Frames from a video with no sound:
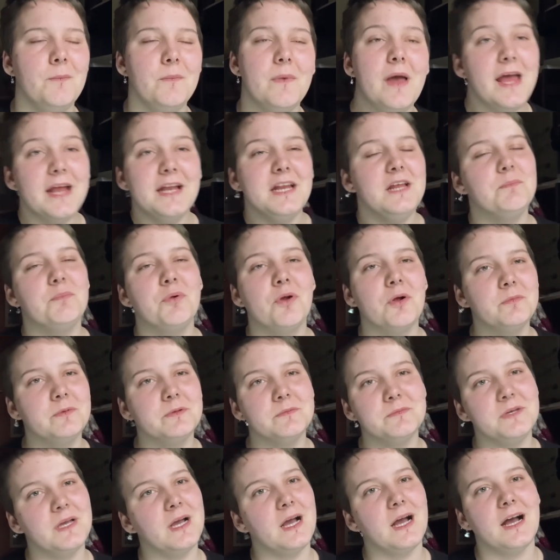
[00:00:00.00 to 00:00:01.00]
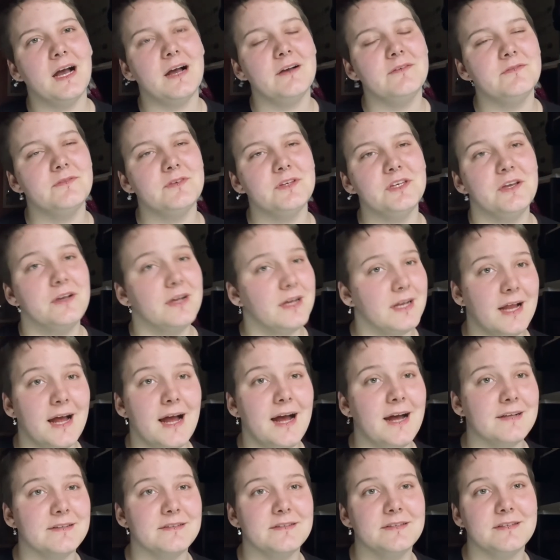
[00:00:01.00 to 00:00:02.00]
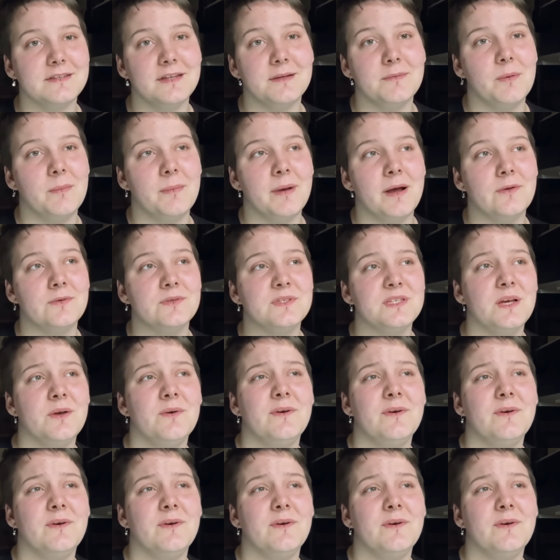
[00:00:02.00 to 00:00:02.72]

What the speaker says: Any problem you have, you can ask them about it,